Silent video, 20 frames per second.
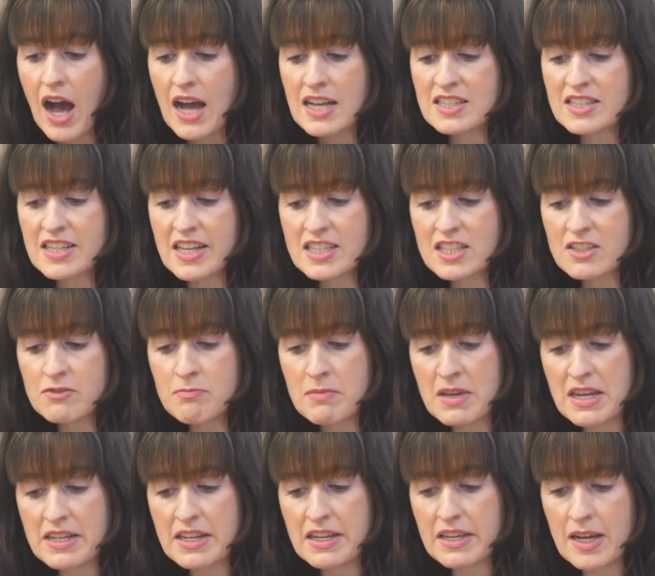a sense of
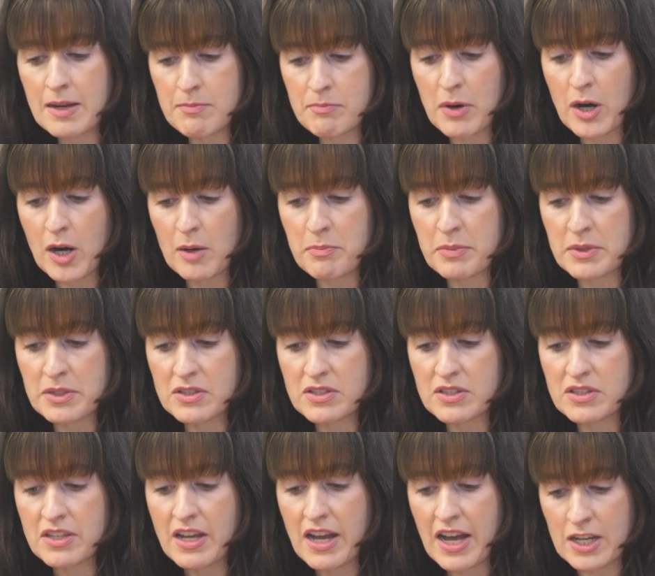meaning and
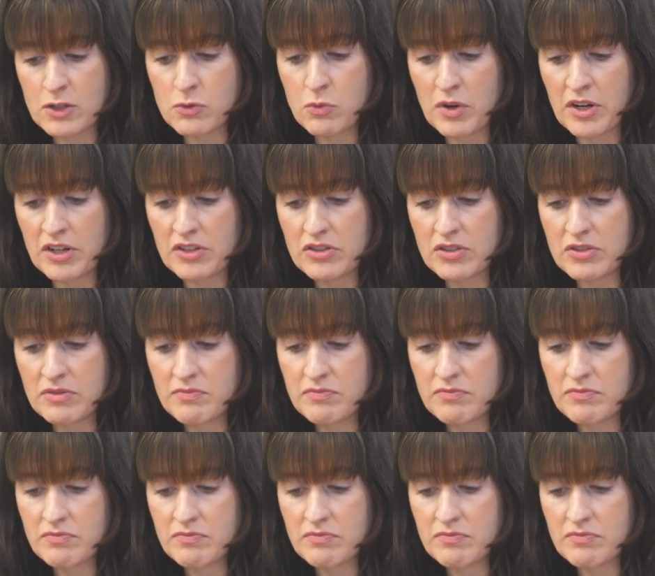purpose and worth,